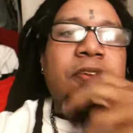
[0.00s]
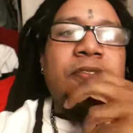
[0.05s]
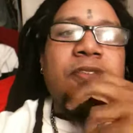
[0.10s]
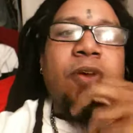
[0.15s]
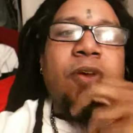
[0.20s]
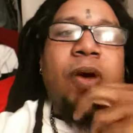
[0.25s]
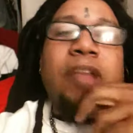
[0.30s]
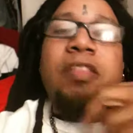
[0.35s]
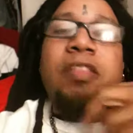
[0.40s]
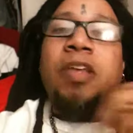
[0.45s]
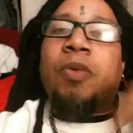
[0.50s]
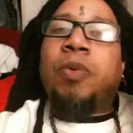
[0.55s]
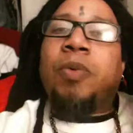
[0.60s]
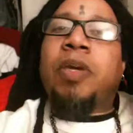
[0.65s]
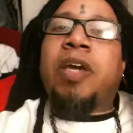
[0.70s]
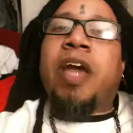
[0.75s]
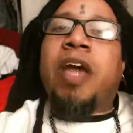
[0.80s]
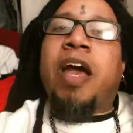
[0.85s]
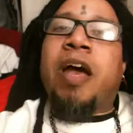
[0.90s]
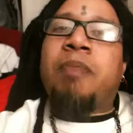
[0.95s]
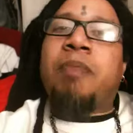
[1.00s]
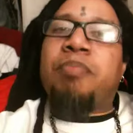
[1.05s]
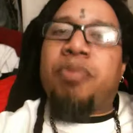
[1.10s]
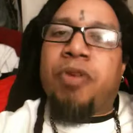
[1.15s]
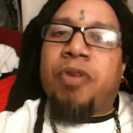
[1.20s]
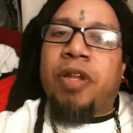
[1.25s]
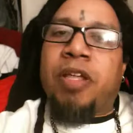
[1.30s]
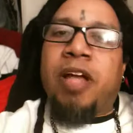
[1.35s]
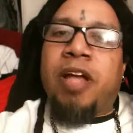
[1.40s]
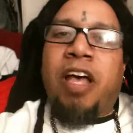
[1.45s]
So I think we can have
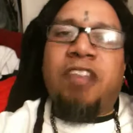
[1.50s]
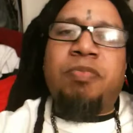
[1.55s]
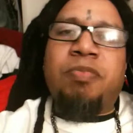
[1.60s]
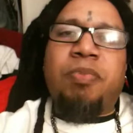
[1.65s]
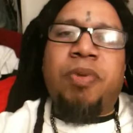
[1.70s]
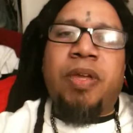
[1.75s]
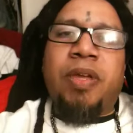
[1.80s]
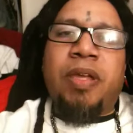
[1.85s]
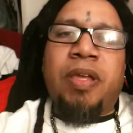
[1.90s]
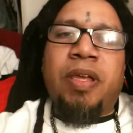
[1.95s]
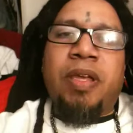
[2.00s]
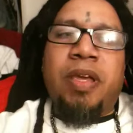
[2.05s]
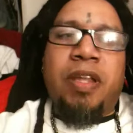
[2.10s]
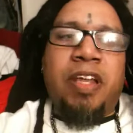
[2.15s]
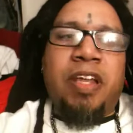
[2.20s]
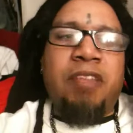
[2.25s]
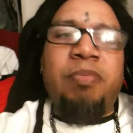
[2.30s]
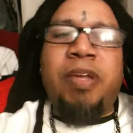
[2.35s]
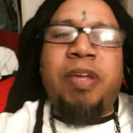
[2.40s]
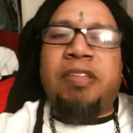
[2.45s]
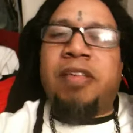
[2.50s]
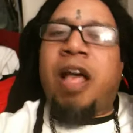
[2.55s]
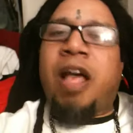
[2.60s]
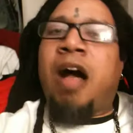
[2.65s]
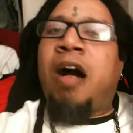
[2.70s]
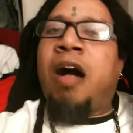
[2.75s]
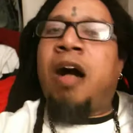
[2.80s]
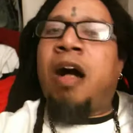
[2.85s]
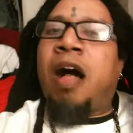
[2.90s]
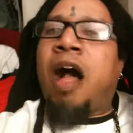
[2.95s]
pretty offspring. And that's basically
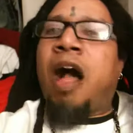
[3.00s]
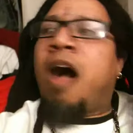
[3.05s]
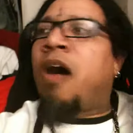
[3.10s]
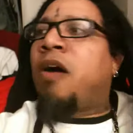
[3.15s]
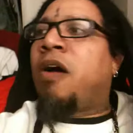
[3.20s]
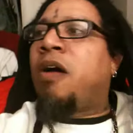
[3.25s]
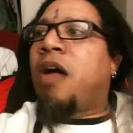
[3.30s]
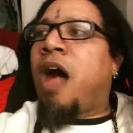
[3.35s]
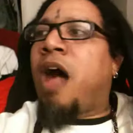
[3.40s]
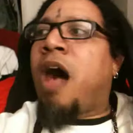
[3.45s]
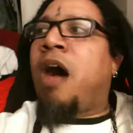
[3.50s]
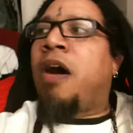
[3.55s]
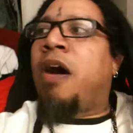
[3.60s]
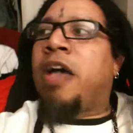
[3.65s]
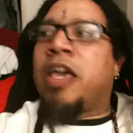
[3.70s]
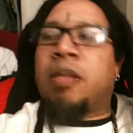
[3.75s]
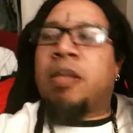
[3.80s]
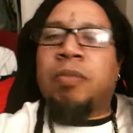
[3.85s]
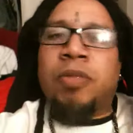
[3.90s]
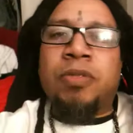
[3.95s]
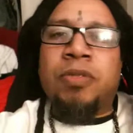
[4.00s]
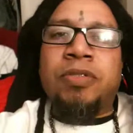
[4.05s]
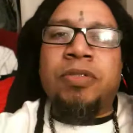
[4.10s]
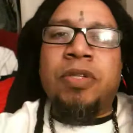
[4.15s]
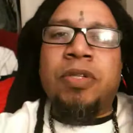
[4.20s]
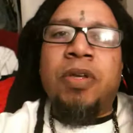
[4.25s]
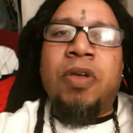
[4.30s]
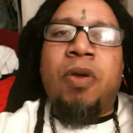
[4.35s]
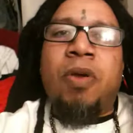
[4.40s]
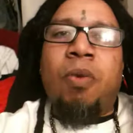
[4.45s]
how, how all
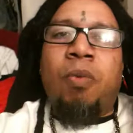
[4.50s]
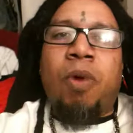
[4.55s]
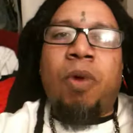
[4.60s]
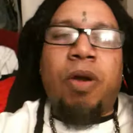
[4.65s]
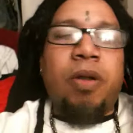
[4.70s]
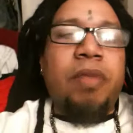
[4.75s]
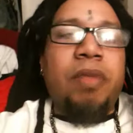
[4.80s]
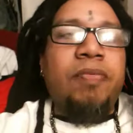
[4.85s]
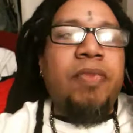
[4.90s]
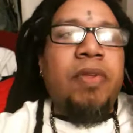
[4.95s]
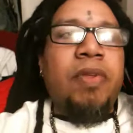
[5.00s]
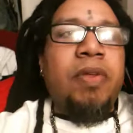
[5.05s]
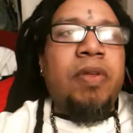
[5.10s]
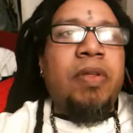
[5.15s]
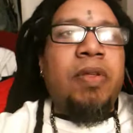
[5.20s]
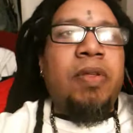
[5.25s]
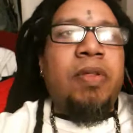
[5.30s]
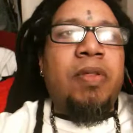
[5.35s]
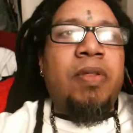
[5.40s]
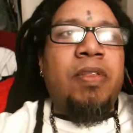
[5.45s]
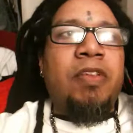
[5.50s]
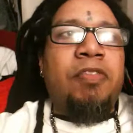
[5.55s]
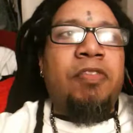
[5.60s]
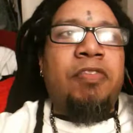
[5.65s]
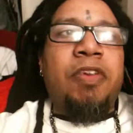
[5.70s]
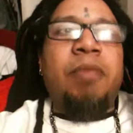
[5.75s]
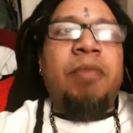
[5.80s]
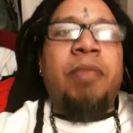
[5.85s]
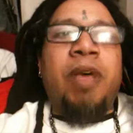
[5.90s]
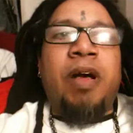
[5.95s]
animals work. The
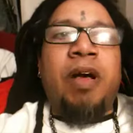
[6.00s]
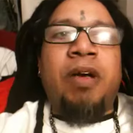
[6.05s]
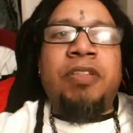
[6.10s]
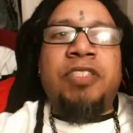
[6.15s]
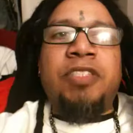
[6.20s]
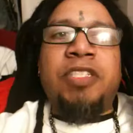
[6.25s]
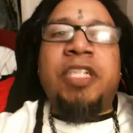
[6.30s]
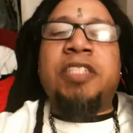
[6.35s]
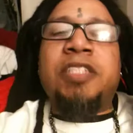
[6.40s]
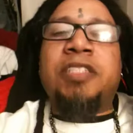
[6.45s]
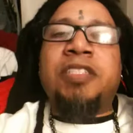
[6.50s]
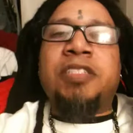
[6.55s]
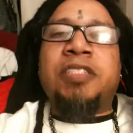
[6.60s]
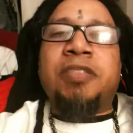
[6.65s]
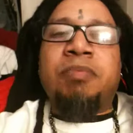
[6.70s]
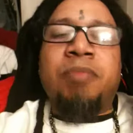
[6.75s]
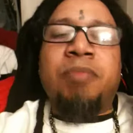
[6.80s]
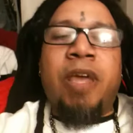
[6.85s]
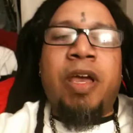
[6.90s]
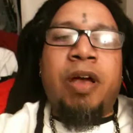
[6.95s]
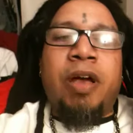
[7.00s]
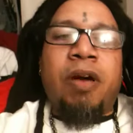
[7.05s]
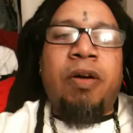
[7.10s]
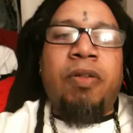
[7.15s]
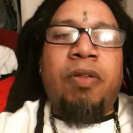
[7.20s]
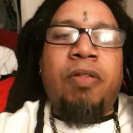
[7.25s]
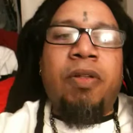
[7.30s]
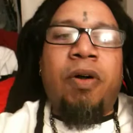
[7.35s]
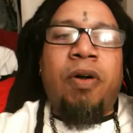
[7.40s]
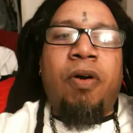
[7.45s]
female judges the
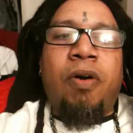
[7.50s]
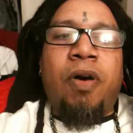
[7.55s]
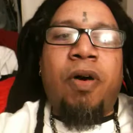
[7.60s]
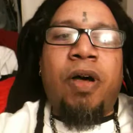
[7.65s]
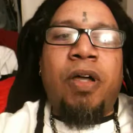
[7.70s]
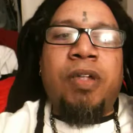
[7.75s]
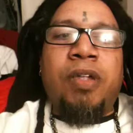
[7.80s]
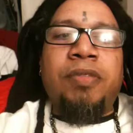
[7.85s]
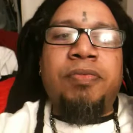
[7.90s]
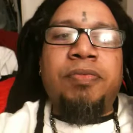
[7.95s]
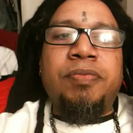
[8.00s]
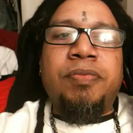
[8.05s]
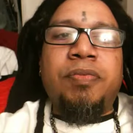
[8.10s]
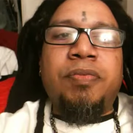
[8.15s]
male on